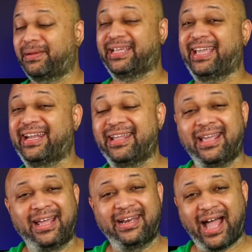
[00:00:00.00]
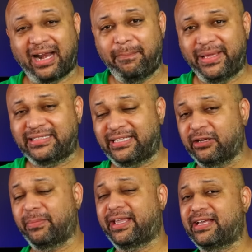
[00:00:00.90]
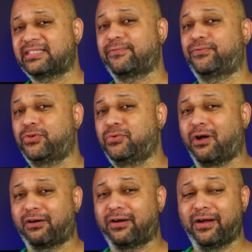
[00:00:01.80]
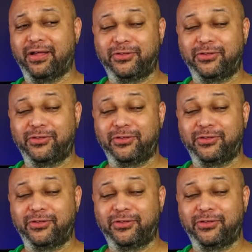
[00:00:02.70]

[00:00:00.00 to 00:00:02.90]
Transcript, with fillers: But again, not a big deal because if you are